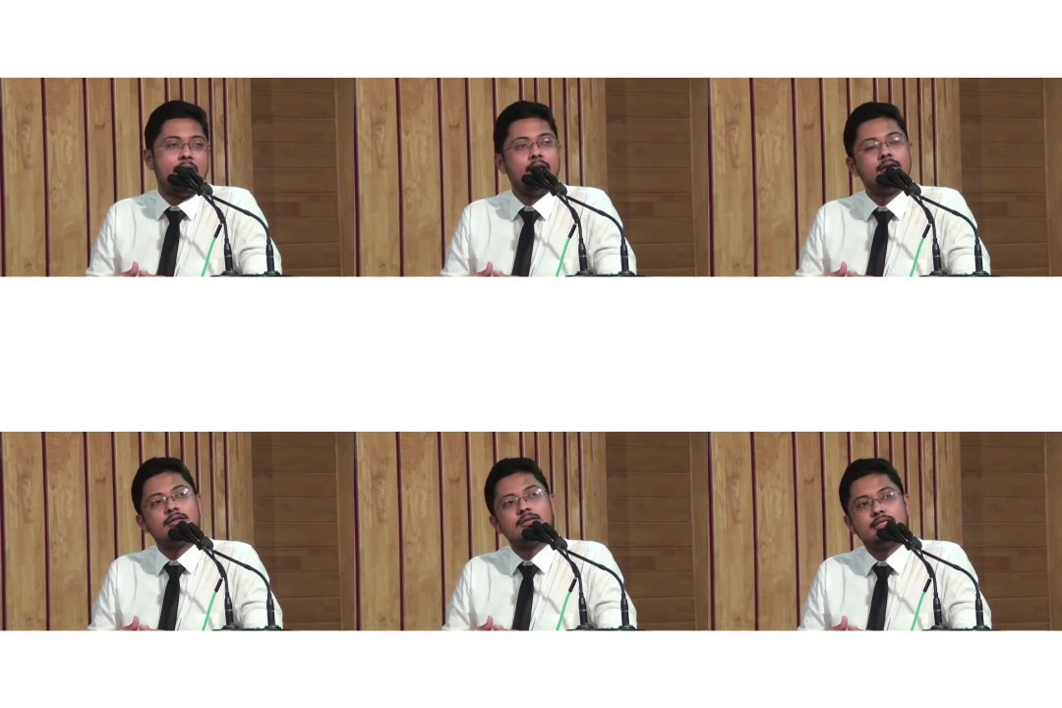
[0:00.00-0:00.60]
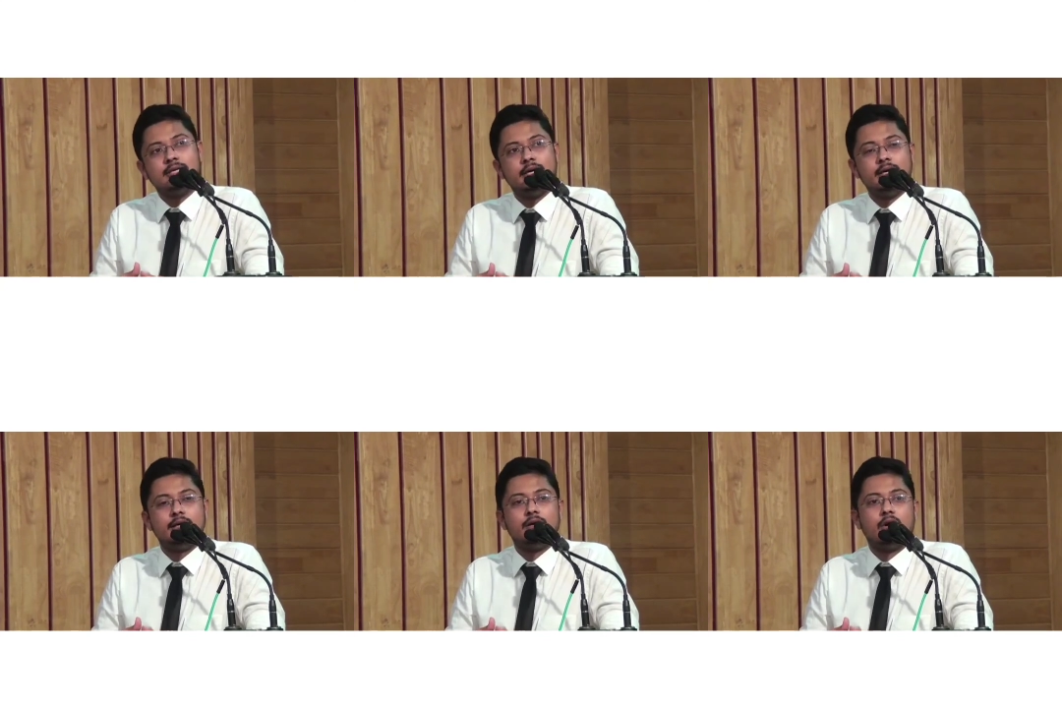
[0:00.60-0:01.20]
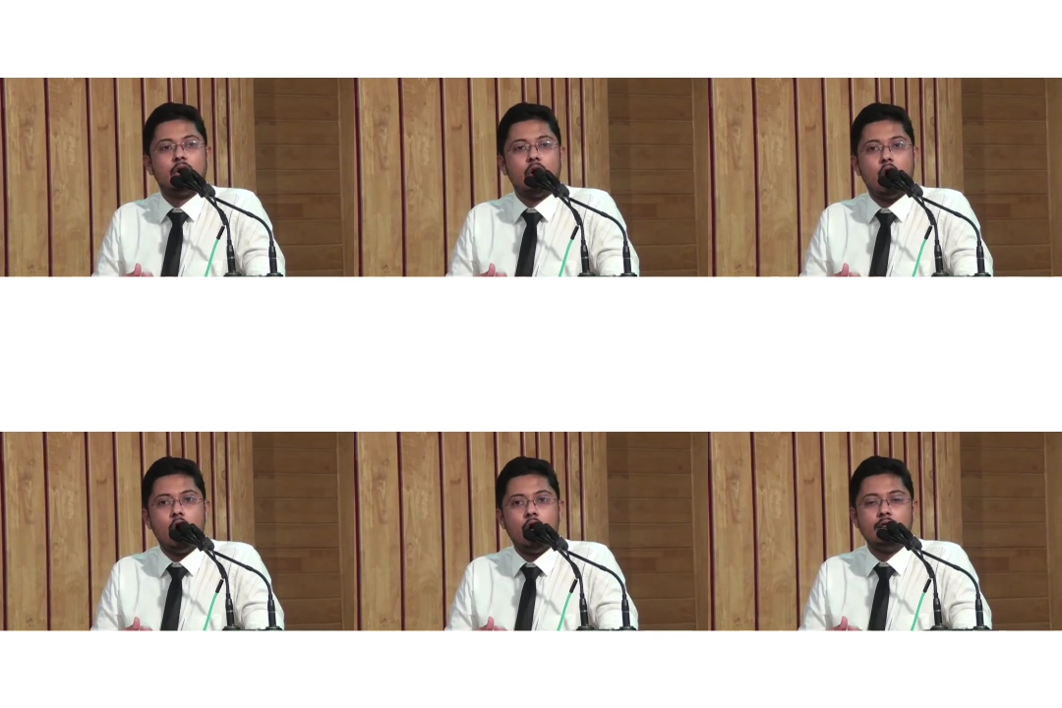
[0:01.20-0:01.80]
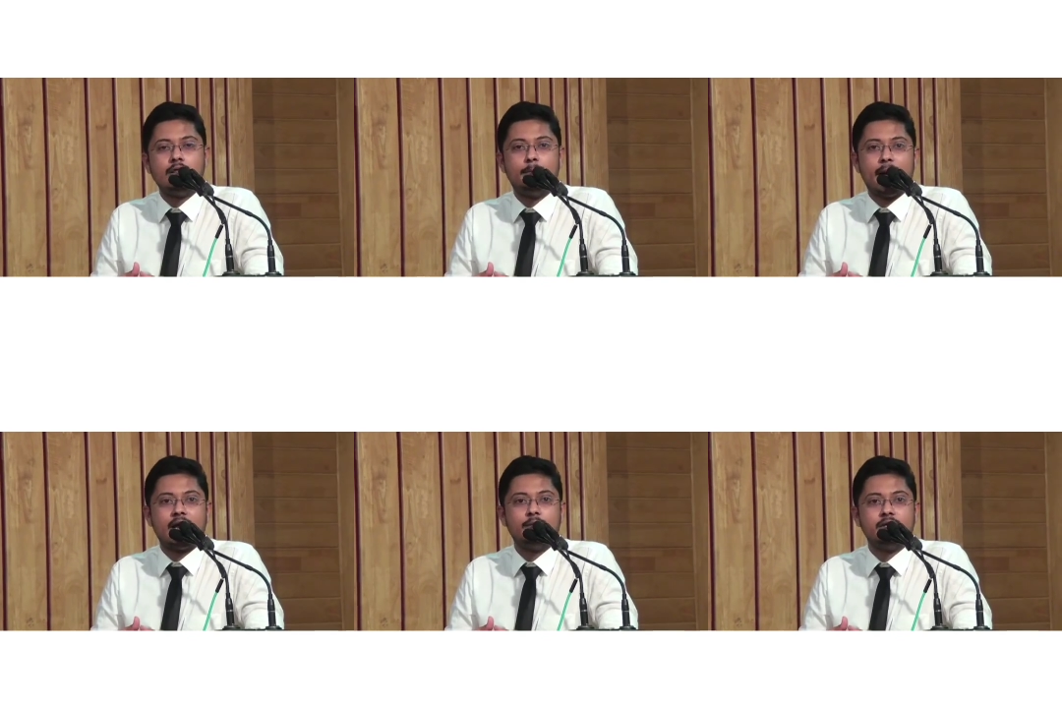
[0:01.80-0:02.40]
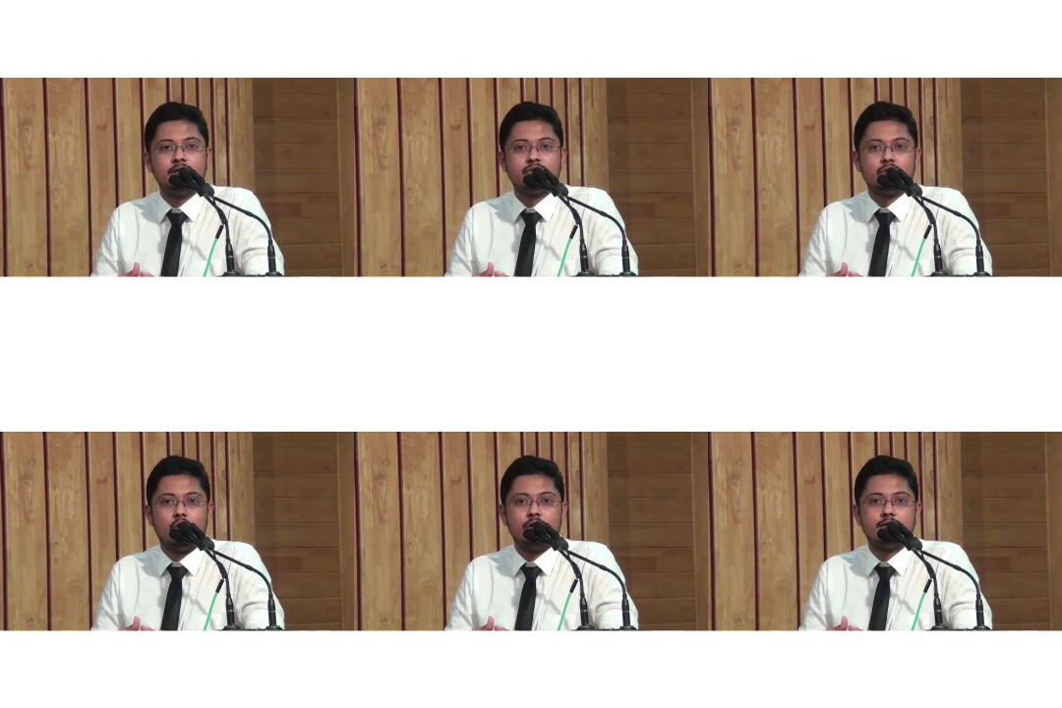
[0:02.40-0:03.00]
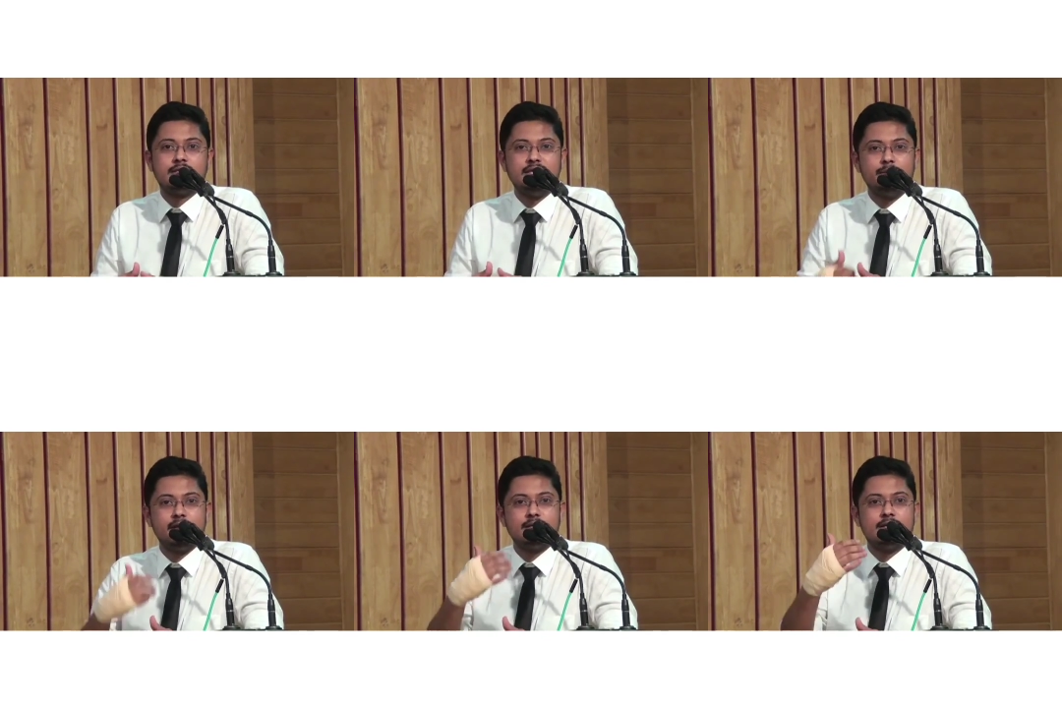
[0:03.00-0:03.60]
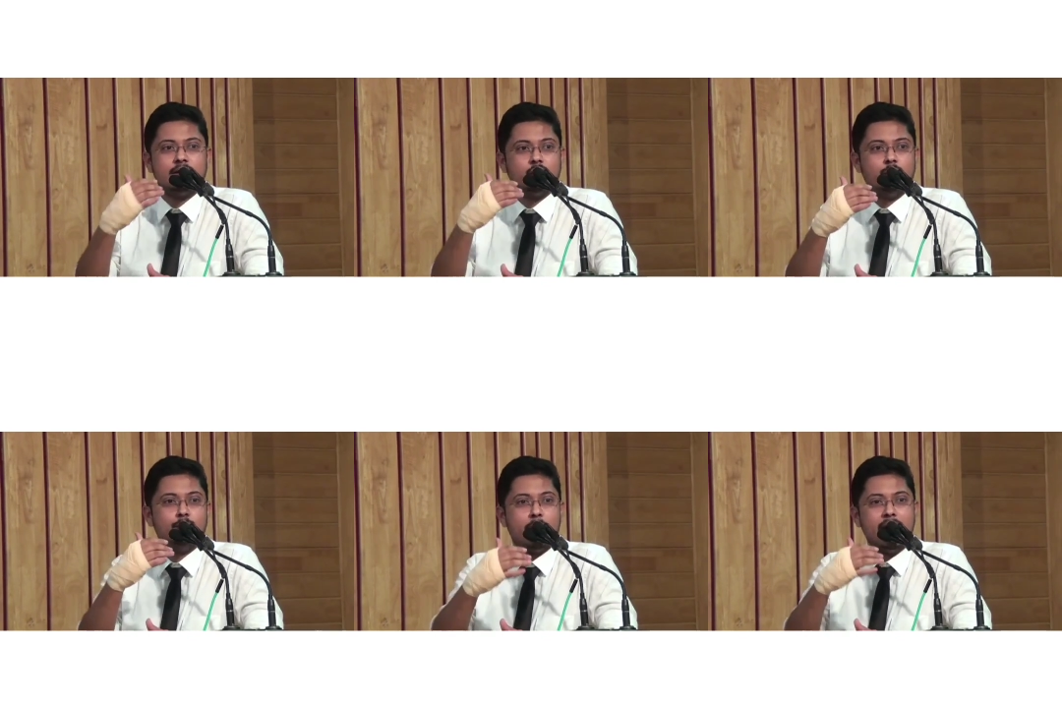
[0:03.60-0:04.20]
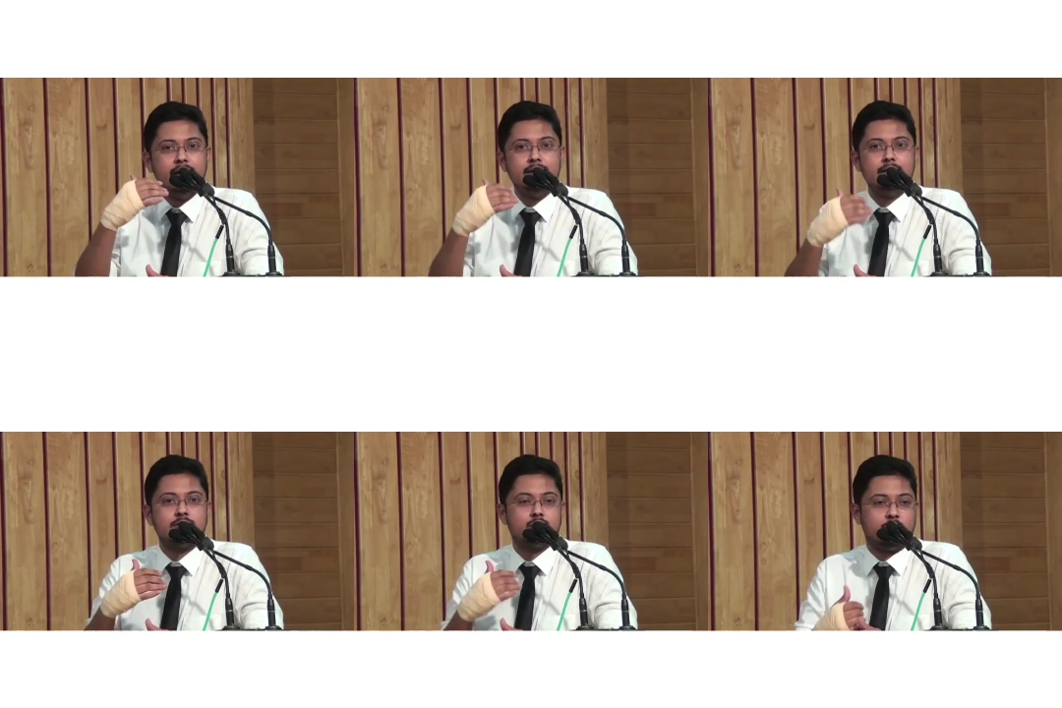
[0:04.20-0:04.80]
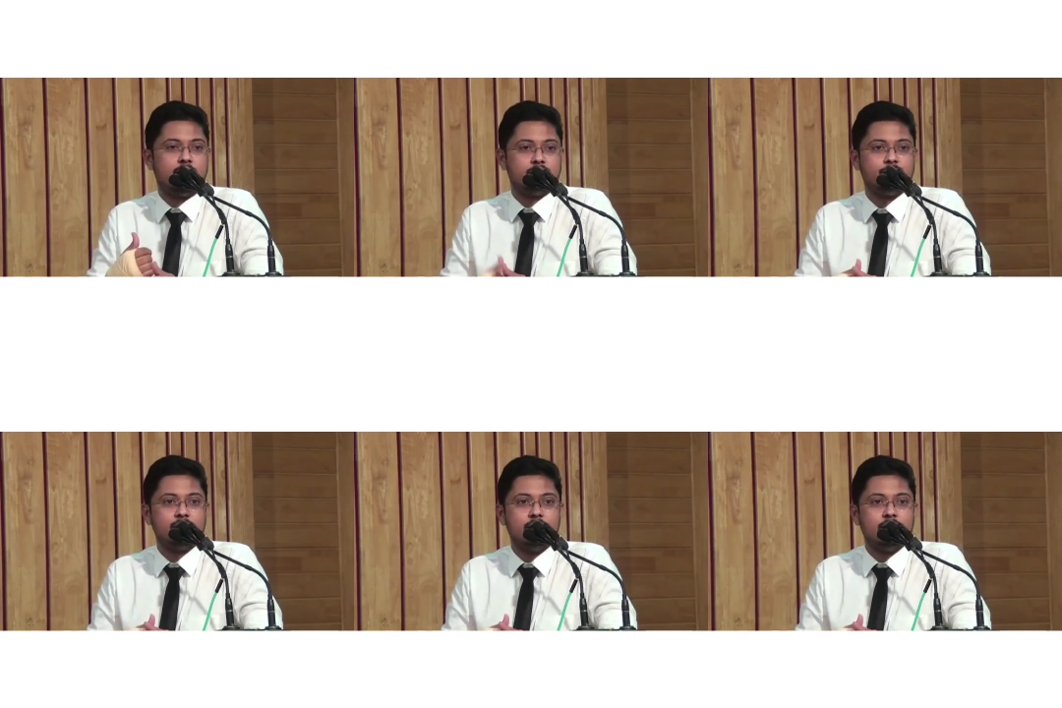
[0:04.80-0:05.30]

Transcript: and see all the parameters or all the Siemens that could bind us together.